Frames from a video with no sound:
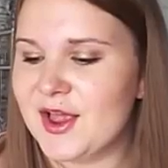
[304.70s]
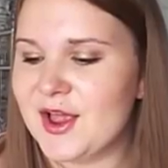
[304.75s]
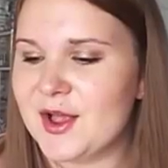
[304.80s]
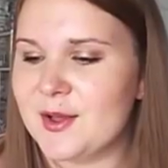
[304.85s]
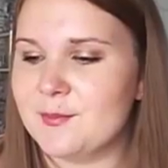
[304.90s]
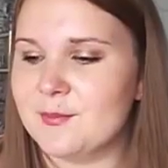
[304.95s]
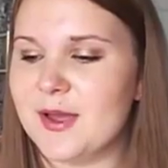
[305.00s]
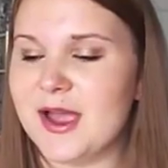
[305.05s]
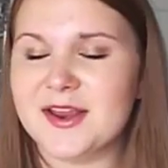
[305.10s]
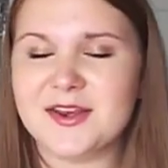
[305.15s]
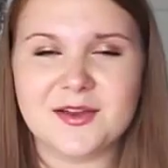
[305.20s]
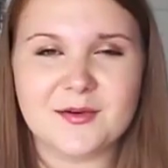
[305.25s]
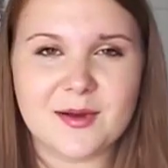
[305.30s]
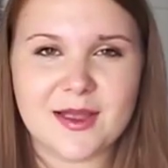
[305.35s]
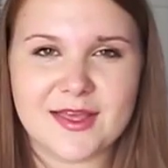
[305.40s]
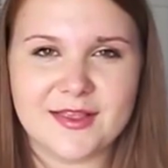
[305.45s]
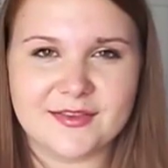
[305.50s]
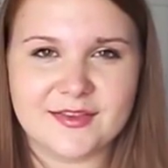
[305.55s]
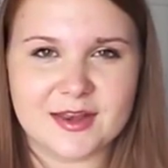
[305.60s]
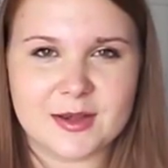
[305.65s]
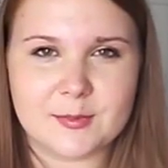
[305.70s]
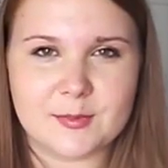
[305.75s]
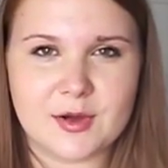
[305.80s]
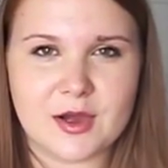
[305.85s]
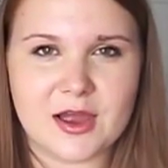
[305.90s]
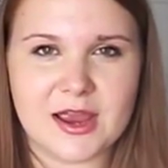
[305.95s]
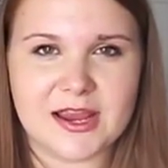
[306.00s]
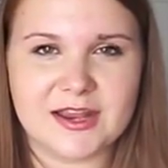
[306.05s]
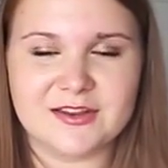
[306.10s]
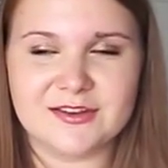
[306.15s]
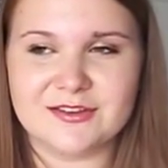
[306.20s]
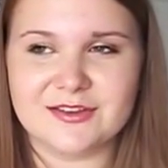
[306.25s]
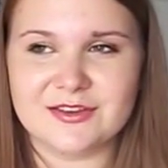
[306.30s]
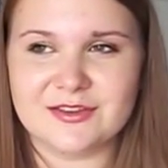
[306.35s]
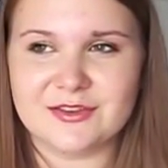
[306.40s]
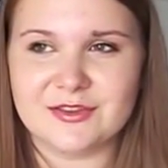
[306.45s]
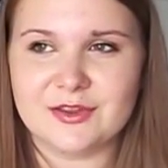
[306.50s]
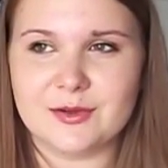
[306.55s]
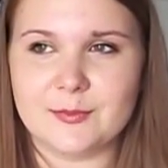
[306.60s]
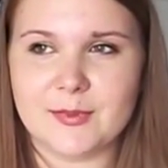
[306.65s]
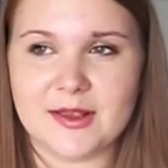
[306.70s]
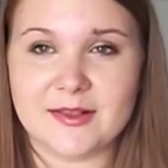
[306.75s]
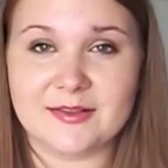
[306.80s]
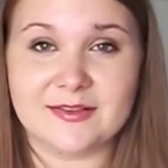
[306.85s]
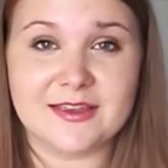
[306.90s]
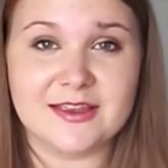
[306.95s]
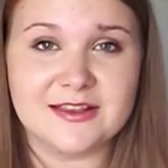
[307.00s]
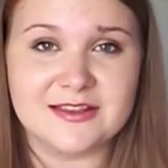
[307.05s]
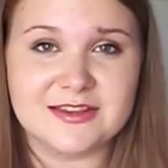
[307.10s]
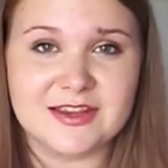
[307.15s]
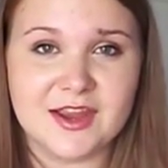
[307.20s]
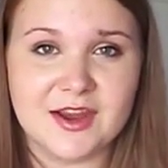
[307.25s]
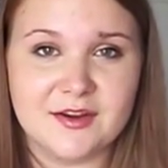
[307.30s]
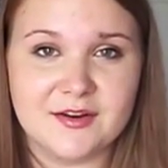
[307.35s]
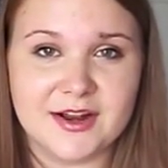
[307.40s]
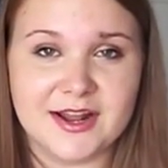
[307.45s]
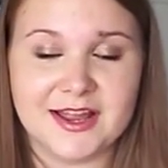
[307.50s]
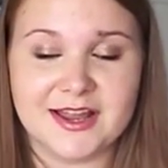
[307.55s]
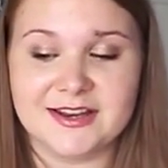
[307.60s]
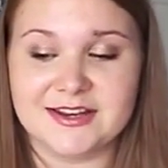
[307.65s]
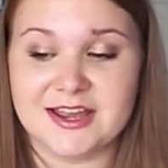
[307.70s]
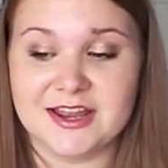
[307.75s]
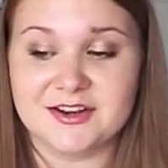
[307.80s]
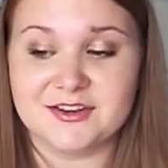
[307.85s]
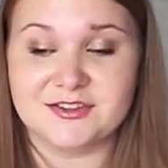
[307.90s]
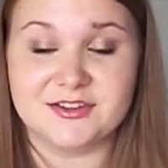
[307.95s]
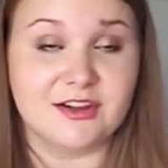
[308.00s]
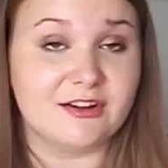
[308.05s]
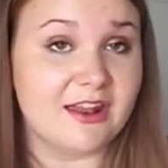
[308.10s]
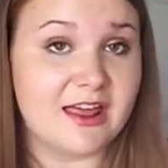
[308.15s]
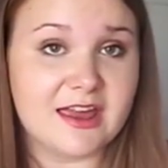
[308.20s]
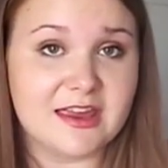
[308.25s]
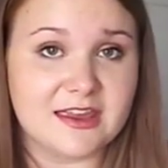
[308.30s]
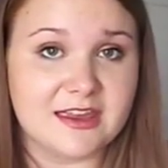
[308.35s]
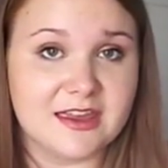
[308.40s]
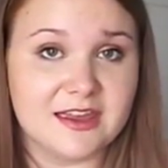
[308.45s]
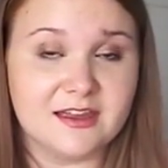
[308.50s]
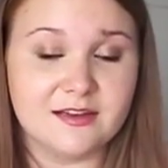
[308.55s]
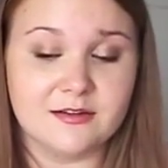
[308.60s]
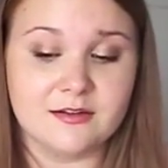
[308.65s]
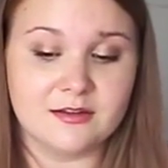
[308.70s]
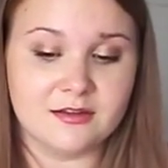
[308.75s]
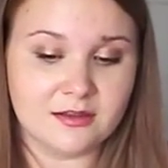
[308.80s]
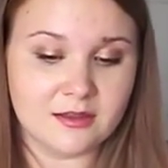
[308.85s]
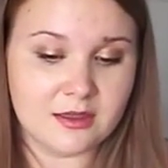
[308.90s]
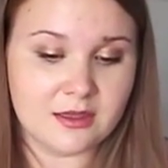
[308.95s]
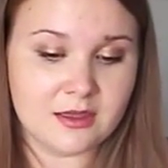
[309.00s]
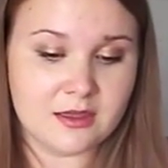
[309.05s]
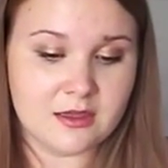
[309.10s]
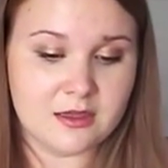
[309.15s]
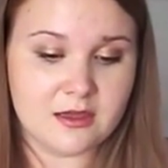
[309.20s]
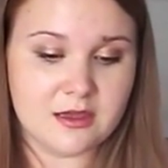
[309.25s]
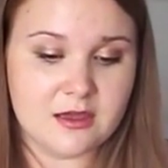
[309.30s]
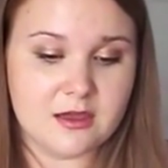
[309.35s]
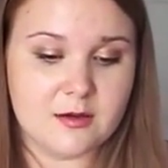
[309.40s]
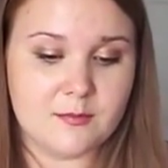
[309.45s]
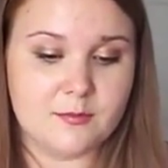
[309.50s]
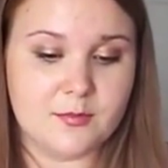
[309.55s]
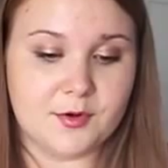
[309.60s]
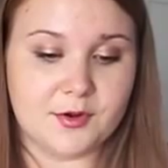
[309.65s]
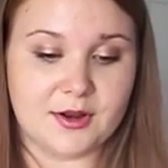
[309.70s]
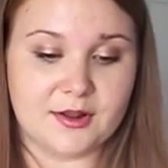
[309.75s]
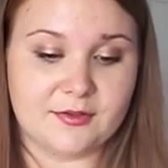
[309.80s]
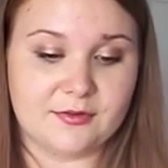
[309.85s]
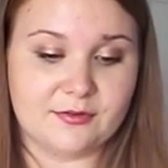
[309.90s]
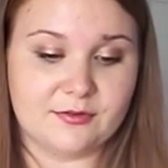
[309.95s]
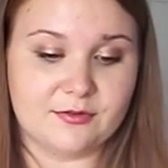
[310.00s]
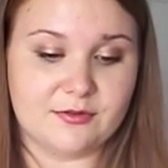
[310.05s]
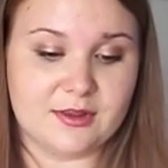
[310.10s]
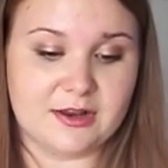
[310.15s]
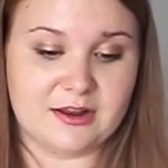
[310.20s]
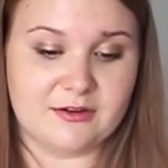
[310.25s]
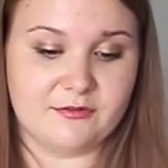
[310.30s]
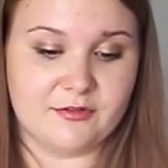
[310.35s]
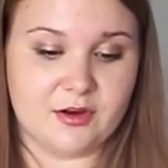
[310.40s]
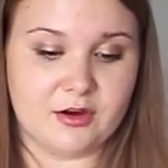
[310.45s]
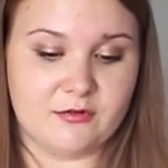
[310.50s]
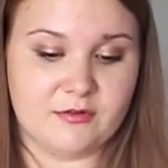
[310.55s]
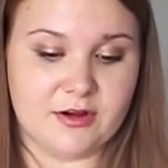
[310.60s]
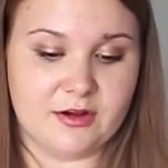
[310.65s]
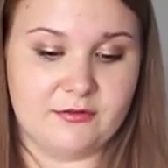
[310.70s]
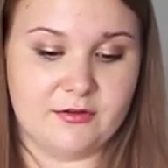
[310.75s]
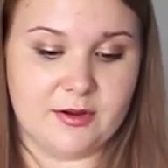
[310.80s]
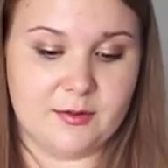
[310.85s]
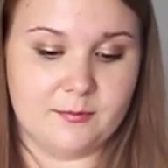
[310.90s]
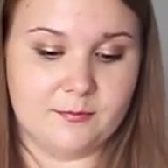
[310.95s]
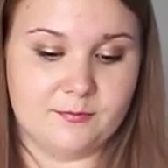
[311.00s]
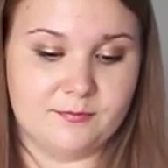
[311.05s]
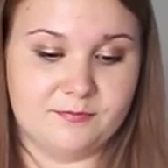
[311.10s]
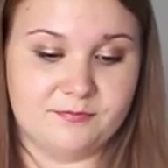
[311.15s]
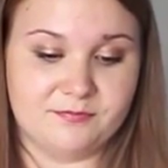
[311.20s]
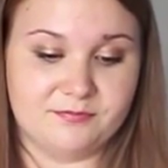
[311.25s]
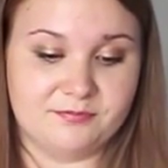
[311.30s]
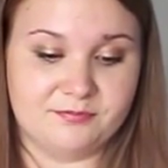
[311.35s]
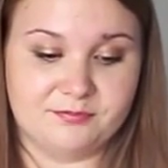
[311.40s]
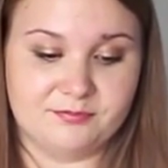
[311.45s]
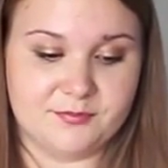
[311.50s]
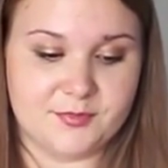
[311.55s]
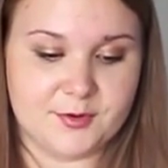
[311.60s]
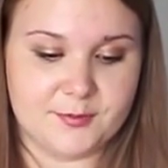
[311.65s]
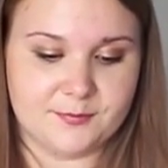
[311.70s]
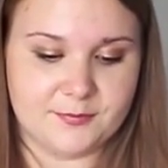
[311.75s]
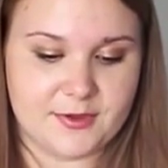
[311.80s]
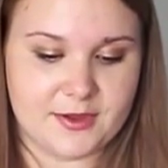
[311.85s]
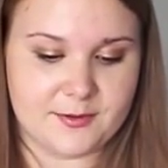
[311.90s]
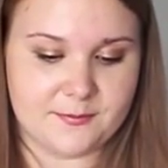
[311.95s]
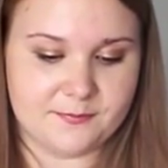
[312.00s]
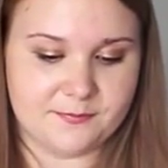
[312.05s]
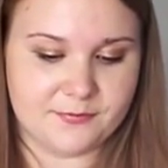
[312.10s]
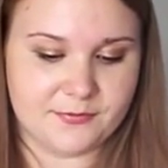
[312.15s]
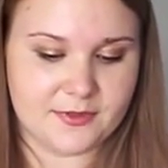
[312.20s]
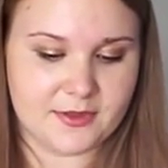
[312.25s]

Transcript: I don't wear this anymore. It doesn't suit my skin tone and I just don't like it. But I still haven't got rid of it. But yeah.